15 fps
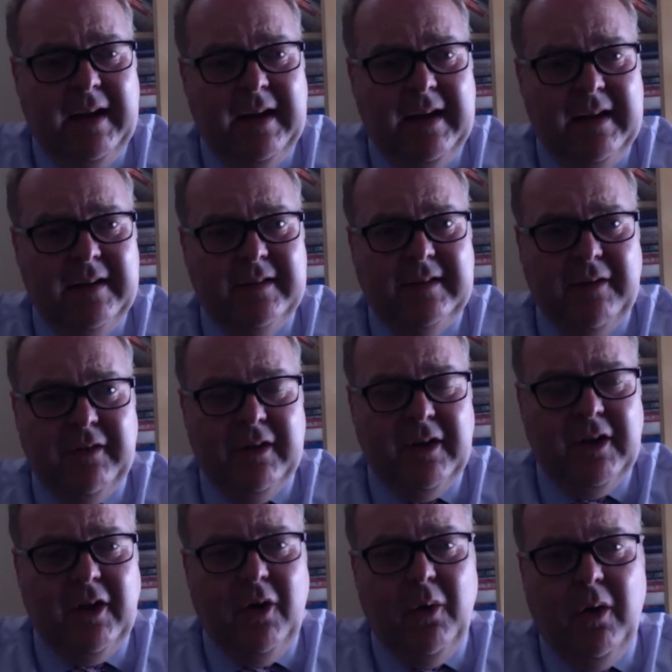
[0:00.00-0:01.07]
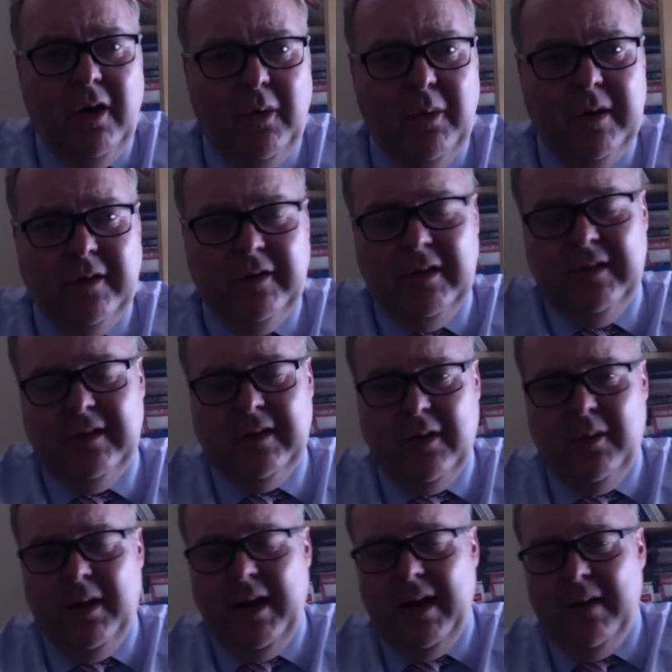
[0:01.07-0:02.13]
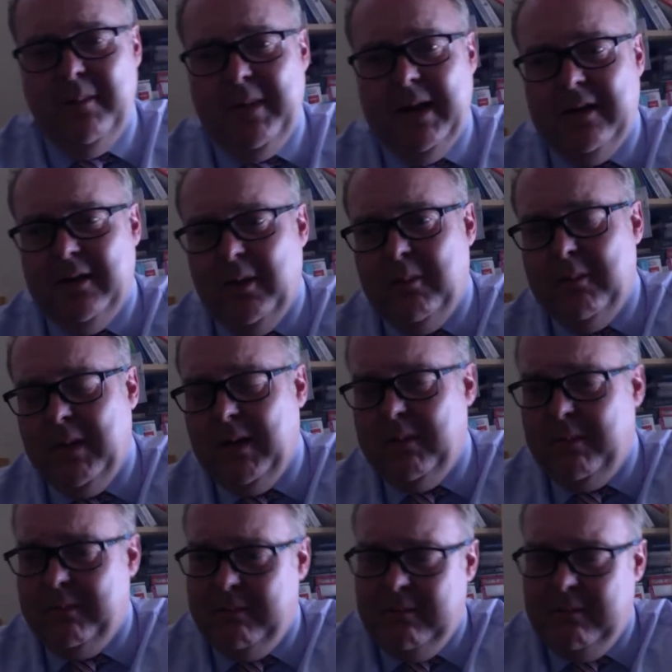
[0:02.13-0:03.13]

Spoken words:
year 7 cohort, which is quite a big number,